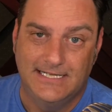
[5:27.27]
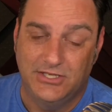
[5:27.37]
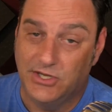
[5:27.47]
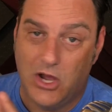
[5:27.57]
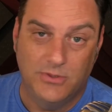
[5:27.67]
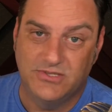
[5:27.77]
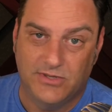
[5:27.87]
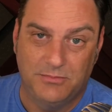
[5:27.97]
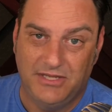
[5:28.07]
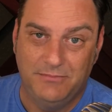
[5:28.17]
You can always
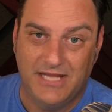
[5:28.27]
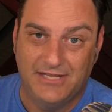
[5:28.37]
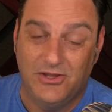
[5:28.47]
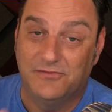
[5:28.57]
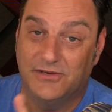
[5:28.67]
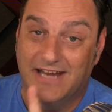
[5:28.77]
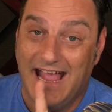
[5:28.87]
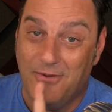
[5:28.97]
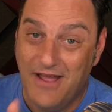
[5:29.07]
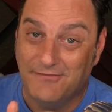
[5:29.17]
wear a plain black loafer.
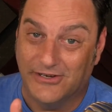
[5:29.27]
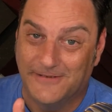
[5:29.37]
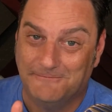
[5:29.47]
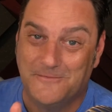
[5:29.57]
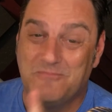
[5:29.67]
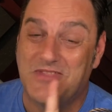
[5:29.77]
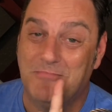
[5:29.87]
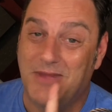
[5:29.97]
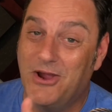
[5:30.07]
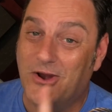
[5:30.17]
However,
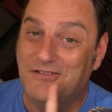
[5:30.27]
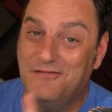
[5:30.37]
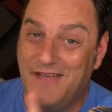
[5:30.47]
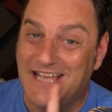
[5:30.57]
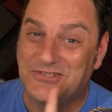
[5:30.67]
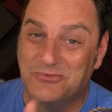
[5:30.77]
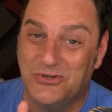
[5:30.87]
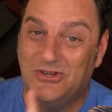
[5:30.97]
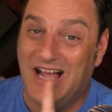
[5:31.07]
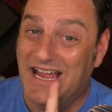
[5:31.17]
my hard and fast
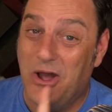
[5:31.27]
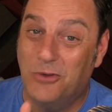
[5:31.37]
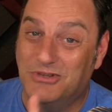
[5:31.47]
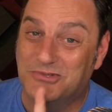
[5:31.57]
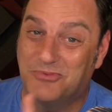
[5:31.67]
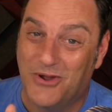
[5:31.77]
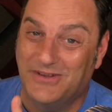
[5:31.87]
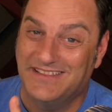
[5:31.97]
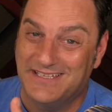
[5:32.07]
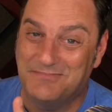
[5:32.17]
rule, I almost
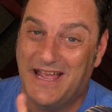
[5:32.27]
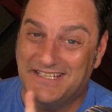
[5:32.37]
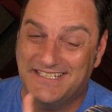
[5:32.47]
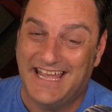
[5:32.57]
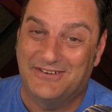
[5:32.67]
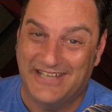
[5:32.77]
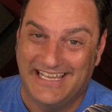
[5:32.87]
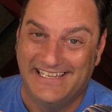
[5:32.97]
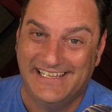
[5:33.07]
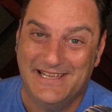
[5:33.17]
broke it this past
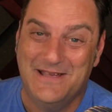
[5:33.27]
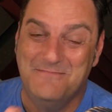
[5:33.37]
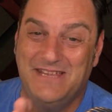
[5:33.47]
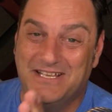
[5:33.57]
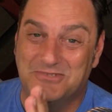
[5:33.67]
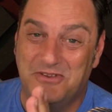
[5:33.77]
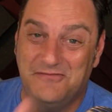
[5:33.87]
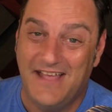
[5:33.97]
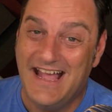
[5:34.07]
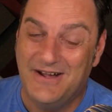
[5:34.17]
Saturday because we
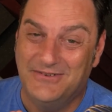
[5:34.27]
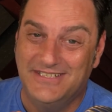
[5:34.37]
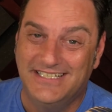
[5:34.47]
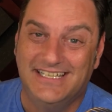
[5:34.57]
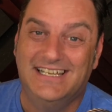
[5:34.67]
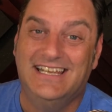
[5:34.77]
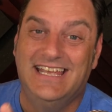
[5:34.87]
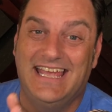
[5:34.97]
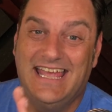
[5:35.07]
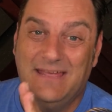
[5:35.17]
found
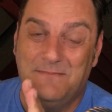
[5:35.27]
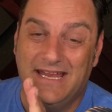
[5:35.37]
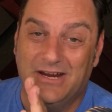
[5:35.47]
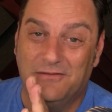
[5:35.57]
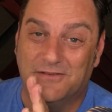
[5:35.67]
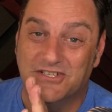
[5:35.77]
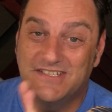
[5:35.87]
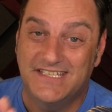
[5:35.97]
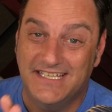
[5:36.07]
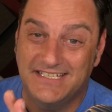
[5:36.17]
a pair for
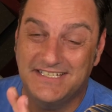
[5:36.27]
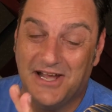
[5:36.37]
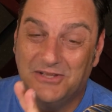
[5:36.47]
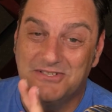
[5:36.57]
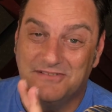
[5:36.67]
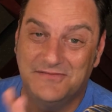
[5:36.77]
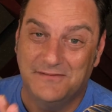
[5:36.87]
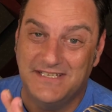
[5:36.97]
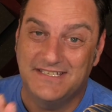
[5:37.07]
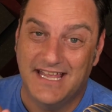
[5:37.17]

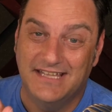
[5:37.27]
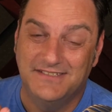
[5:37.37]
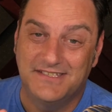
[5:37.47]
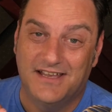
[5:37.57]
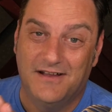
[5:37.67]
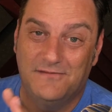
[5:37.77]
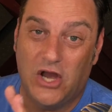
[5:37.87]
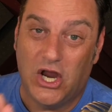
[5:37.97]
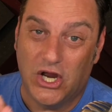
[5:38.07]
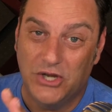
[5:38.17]
$6.50 of
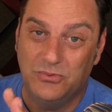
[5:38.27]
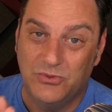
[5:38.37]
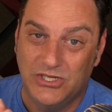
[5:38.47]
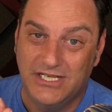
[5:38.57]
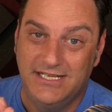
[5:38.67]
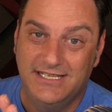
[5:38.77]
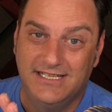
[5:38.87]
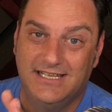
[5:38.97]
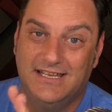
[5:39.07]
hardwood,